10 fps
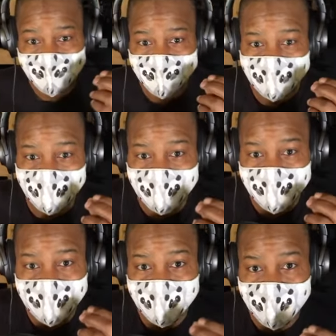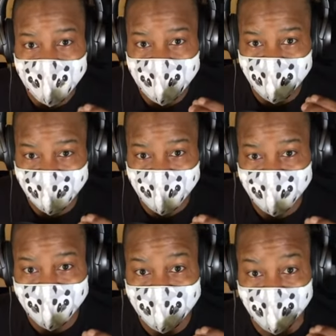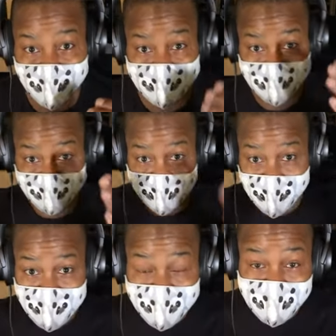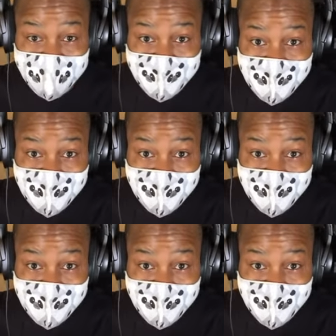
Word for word: She was given a chance to extend